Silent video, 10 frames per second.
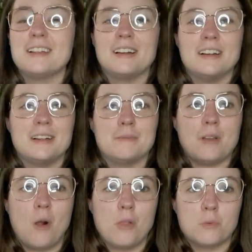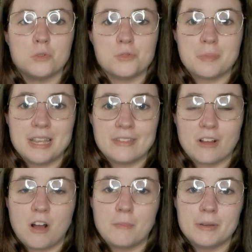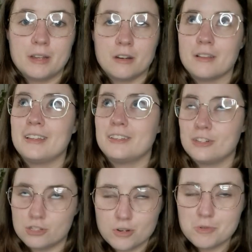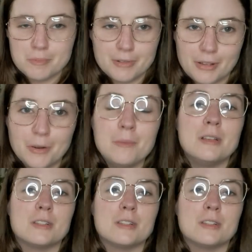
all the rules will be in the comment or in the description below.